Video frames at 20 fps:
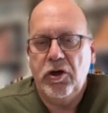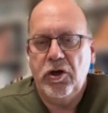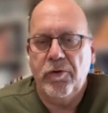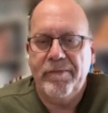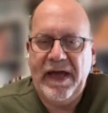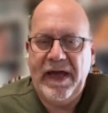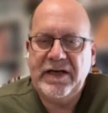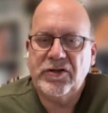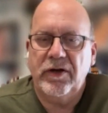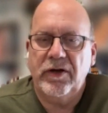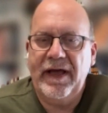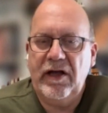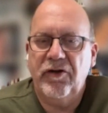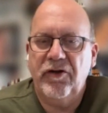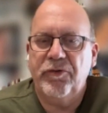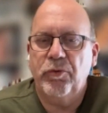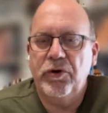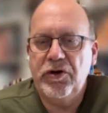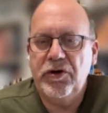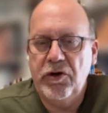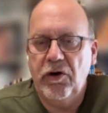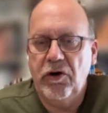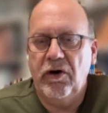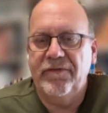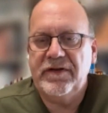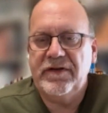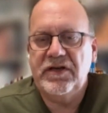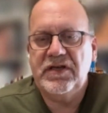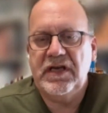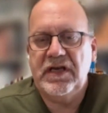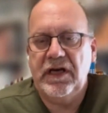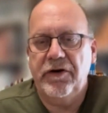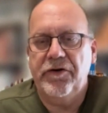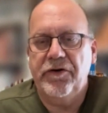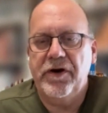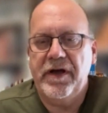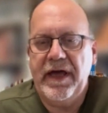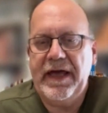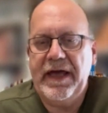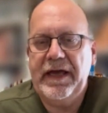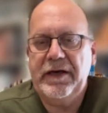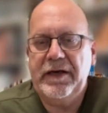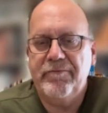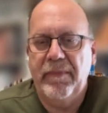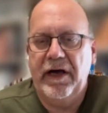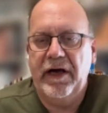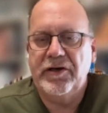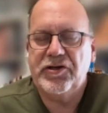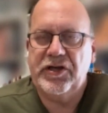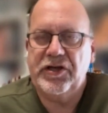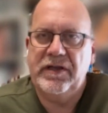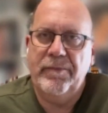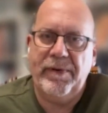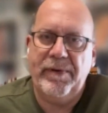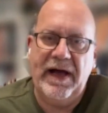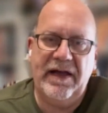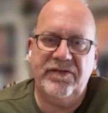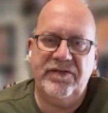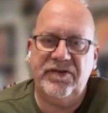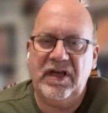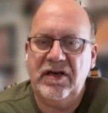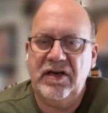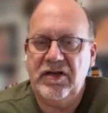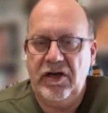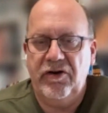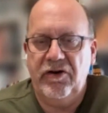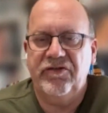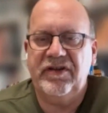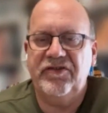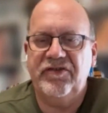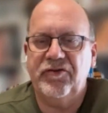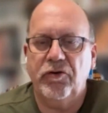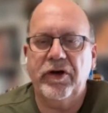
your mental health would not have deteriorated much in the past 10 years.